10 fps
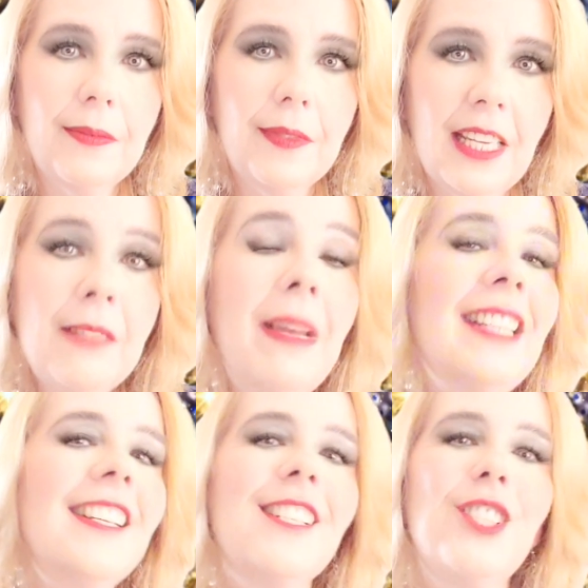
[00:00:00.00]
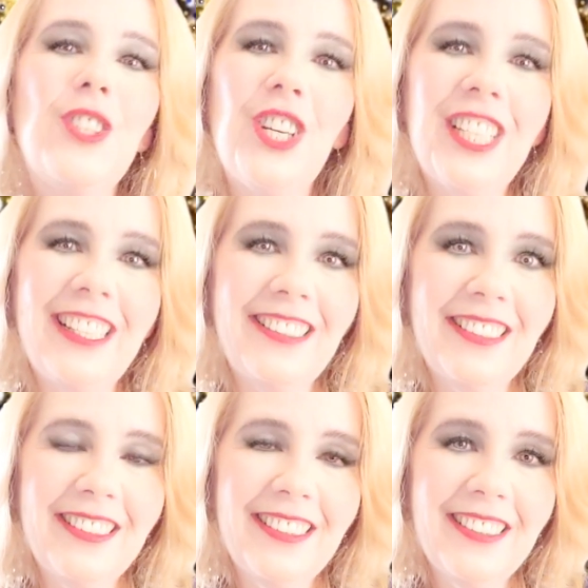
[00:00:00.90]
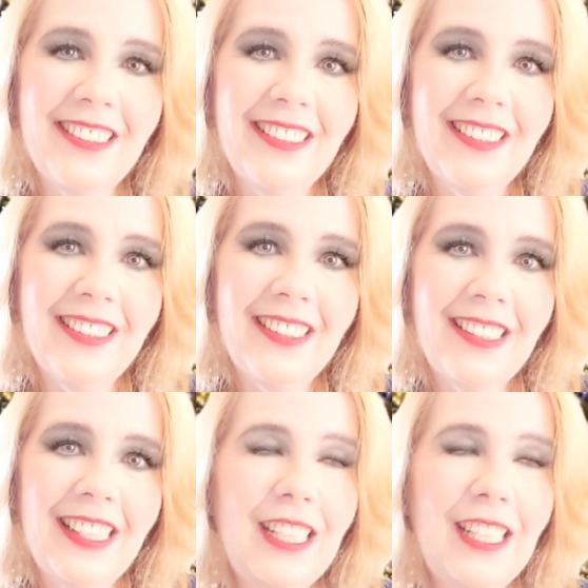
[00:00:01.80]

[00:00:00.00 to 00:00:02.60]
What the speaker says: It makes us stronger. It